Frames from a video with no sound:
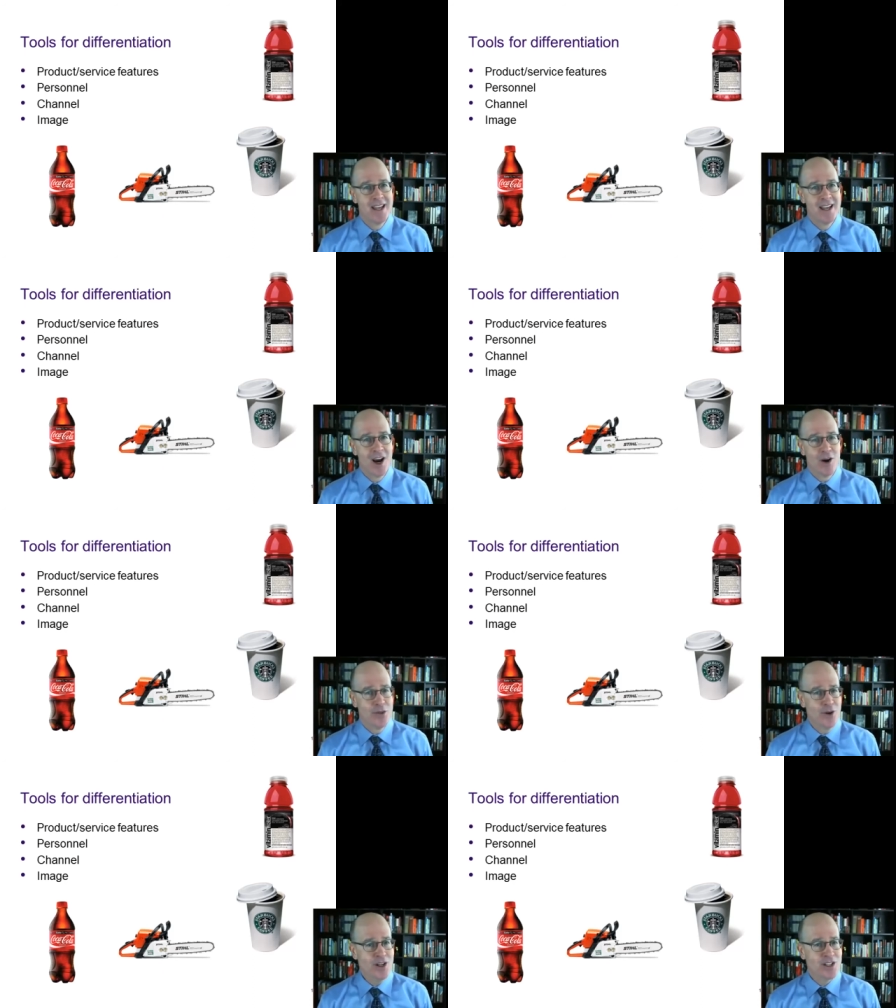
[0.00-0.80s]
Our
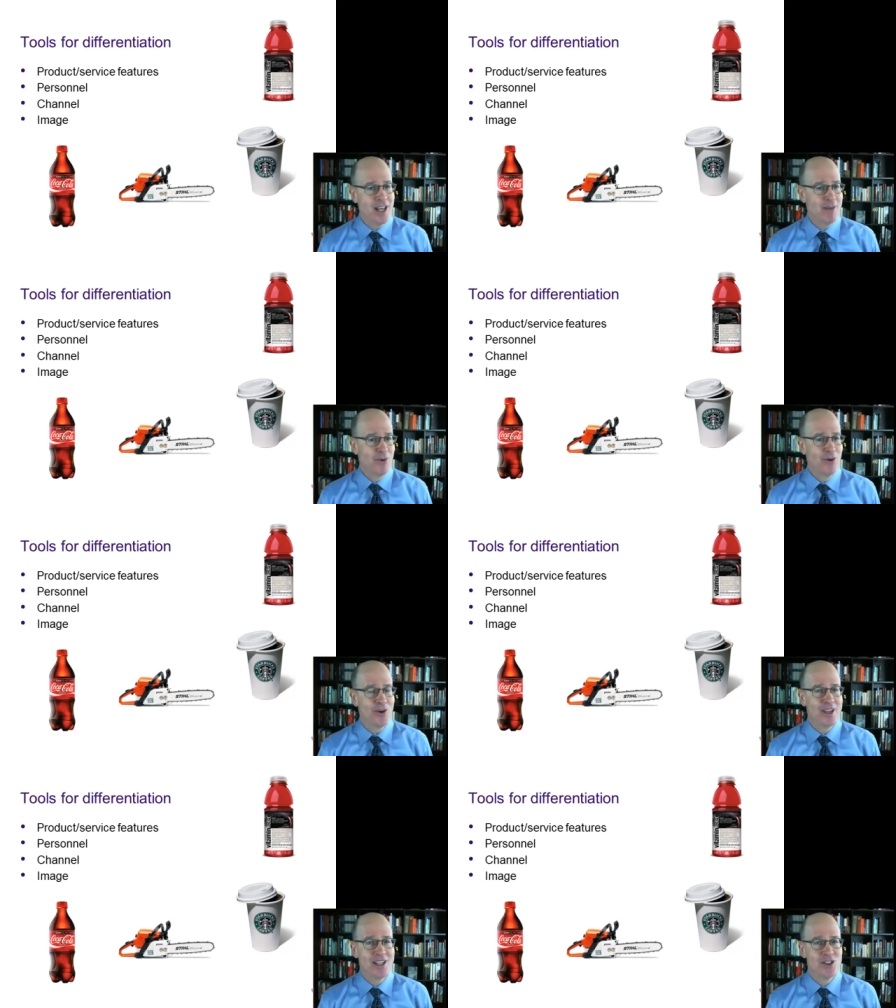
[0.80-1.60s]
third example
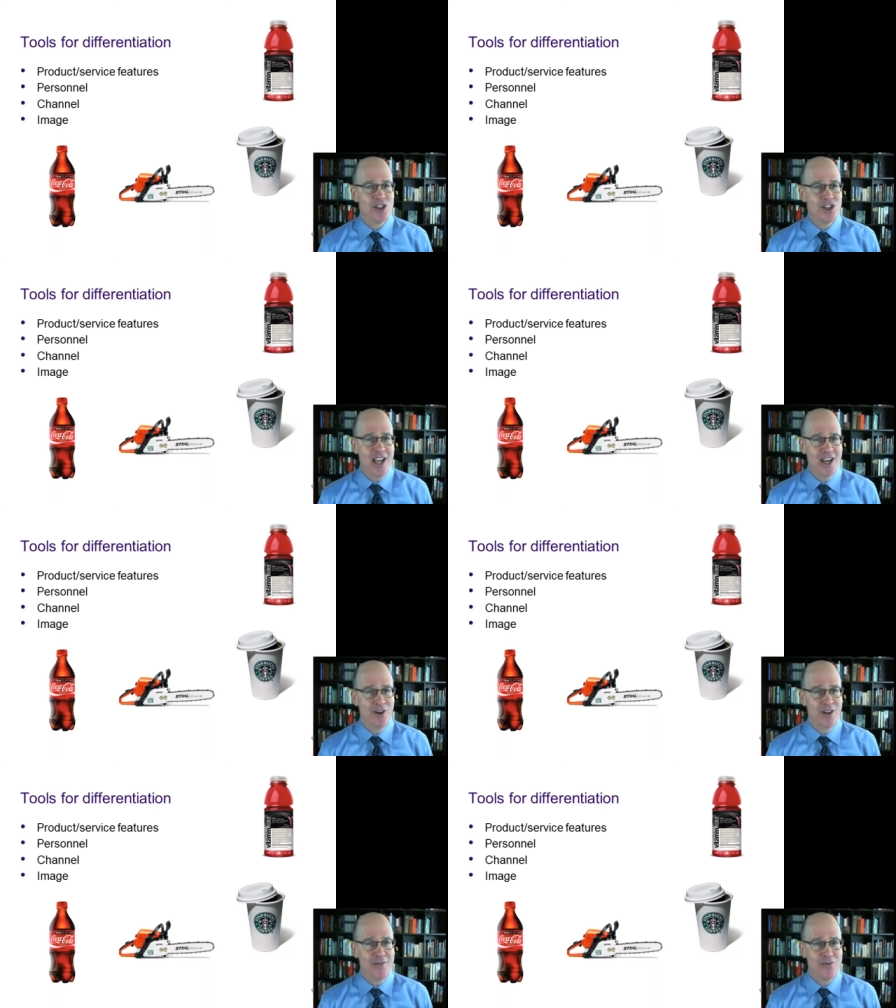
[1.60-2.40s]
is
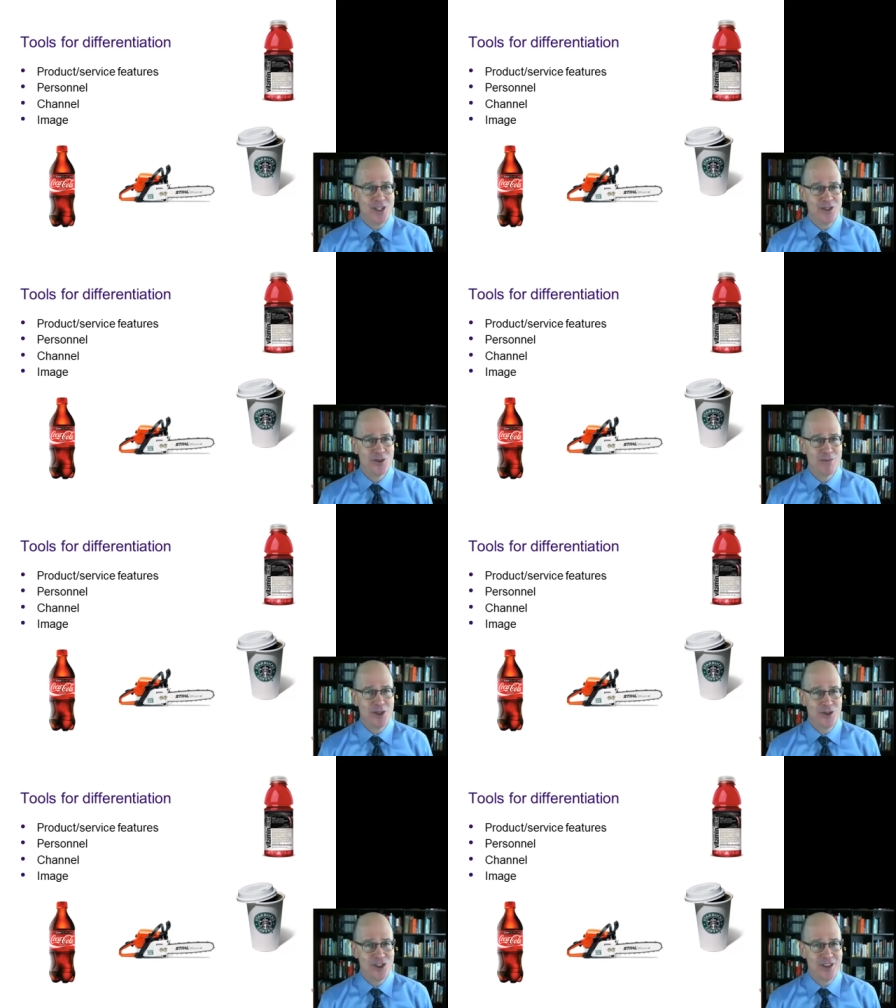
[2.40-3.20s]
channel of
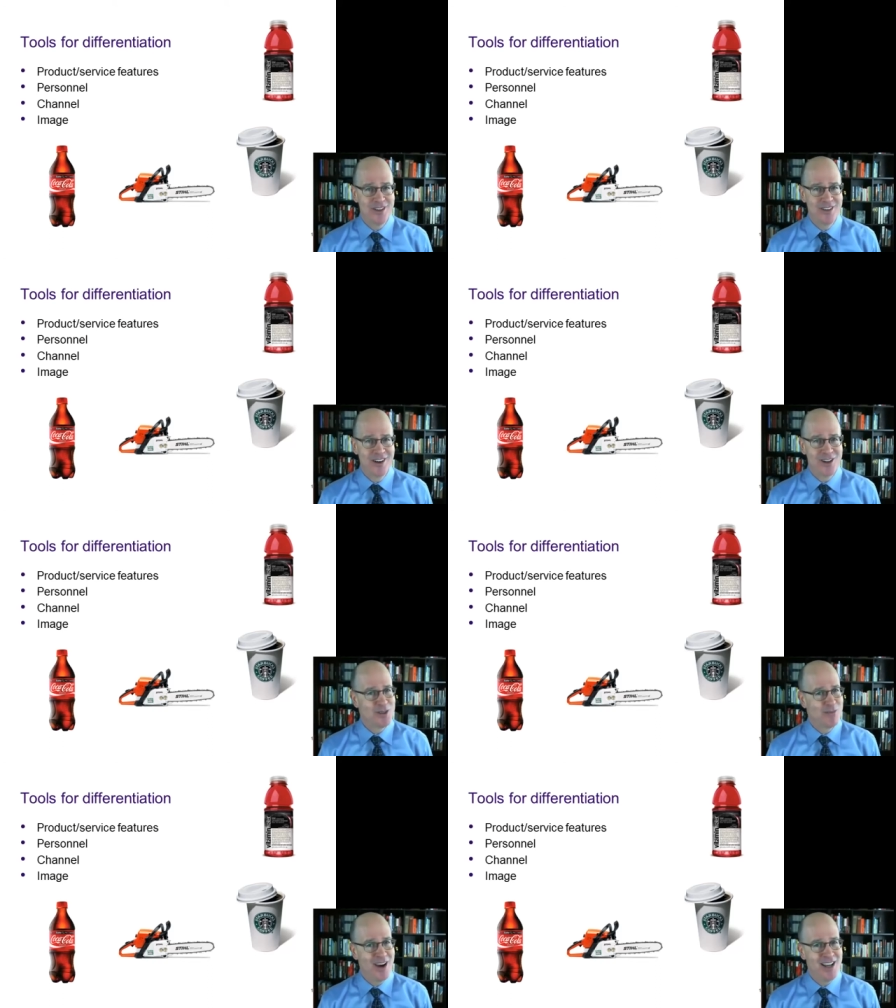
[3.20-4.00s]
distribution. Are you
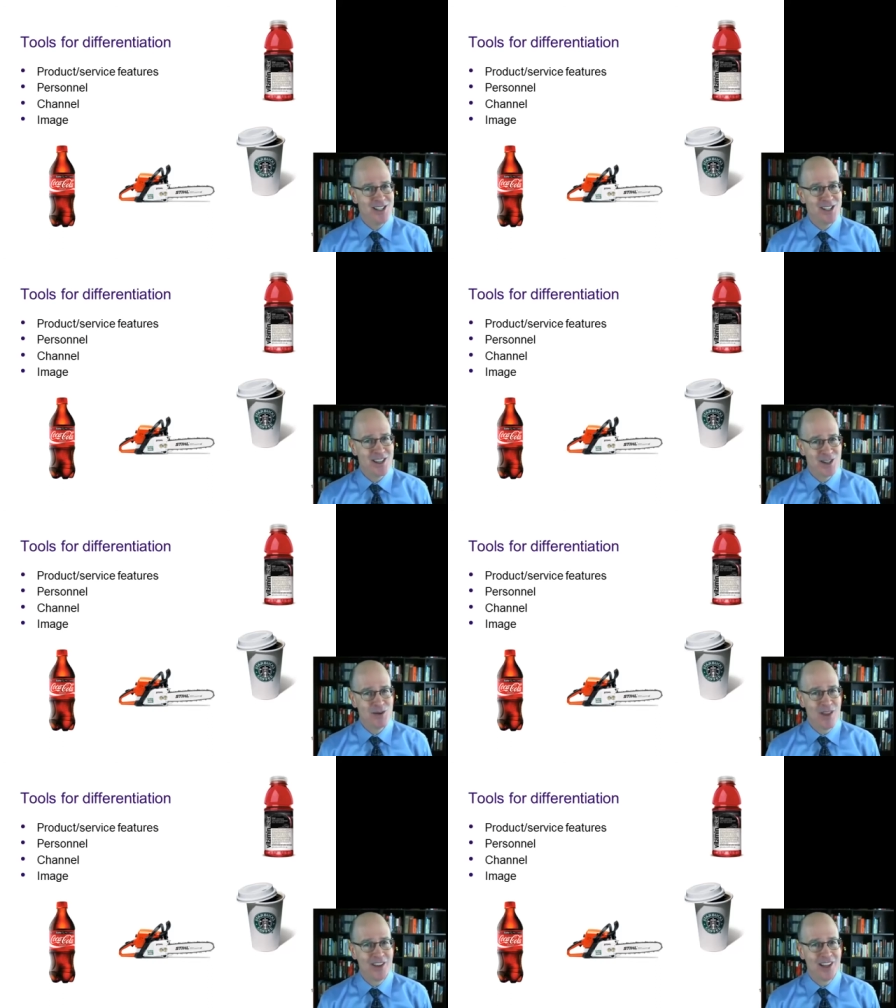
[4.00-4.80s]
surprised to see this one
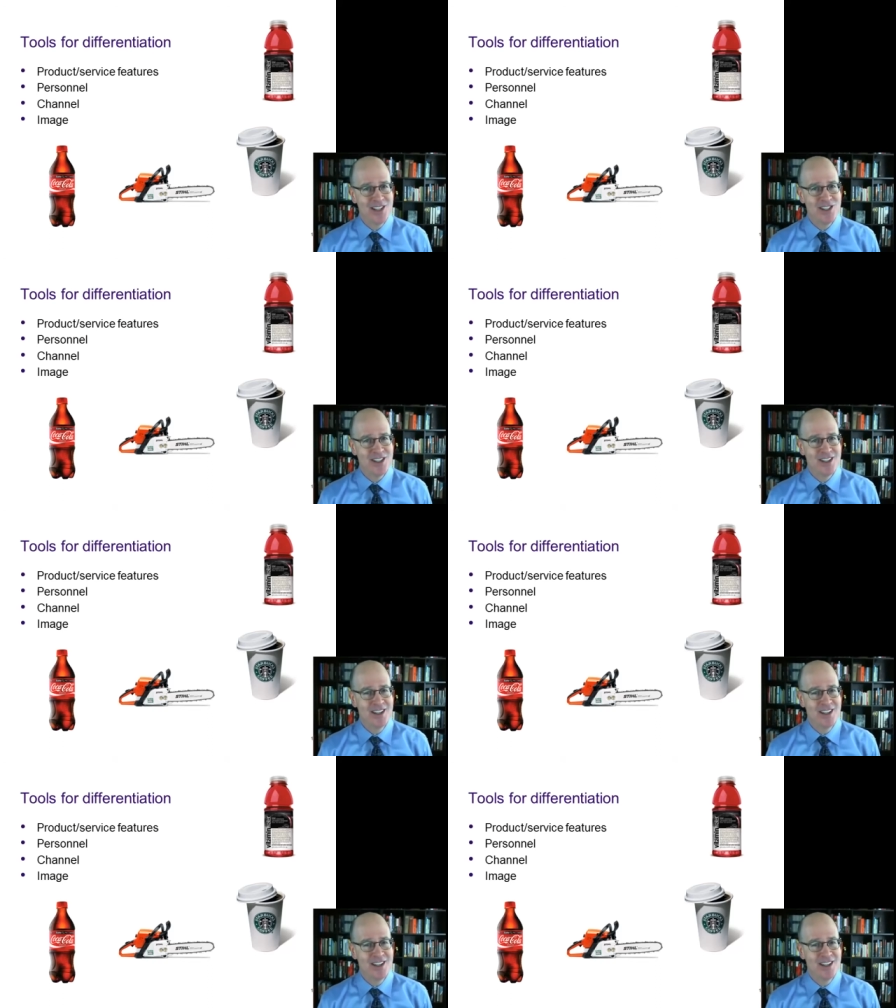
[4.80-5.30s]
on the list?